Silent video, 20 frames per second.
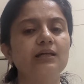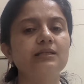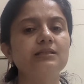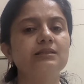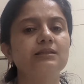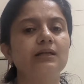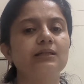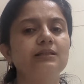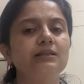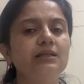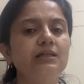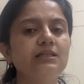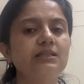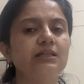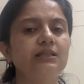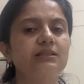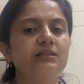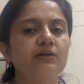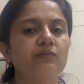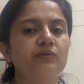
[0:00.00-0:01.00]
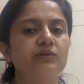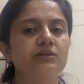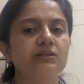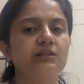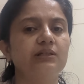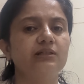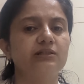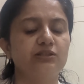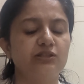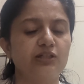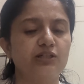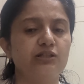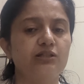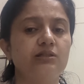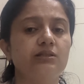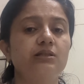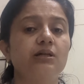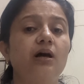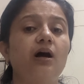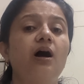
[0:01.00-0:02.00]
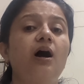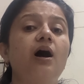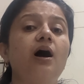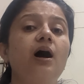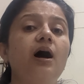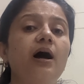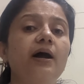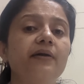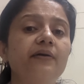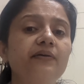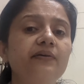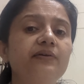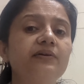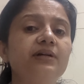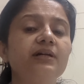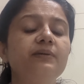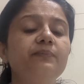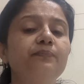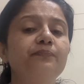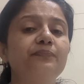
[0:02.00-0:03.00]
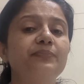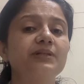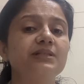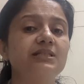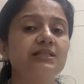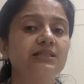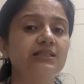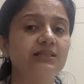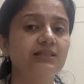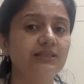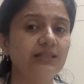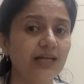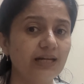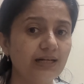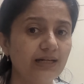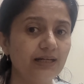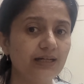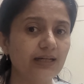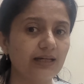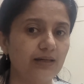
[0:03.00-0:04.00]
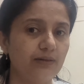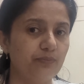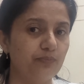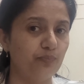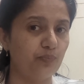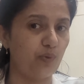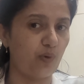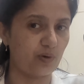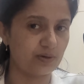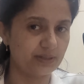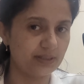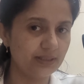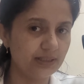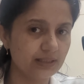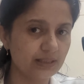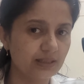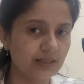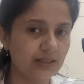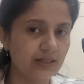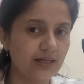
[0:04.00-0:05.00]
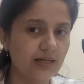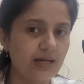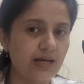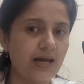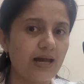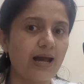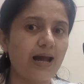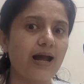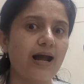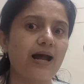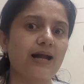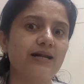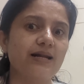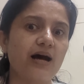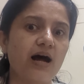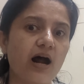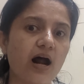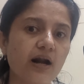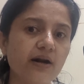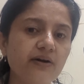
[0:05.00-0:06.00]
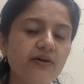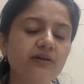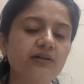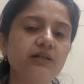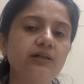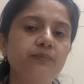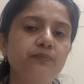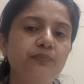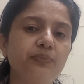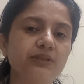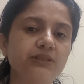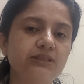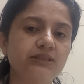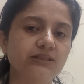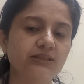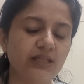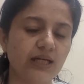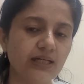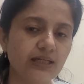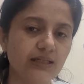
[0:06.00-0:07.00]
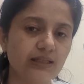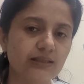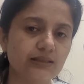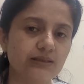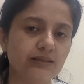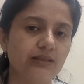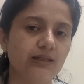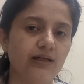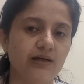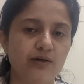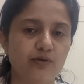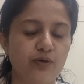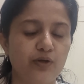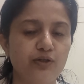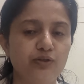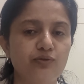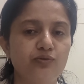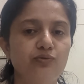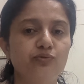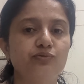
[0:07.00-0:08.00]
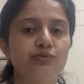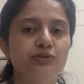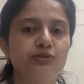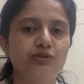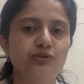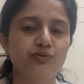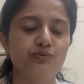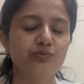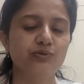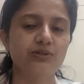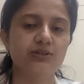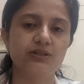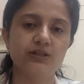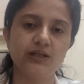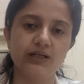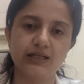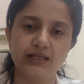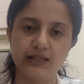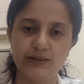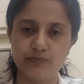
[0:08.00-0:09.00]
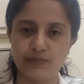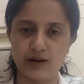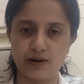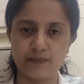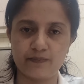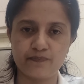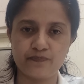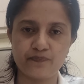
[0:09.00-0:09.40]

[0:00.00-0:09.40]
is that these intravitreal injections are 100% important, and 100% they are going to reduce the edema.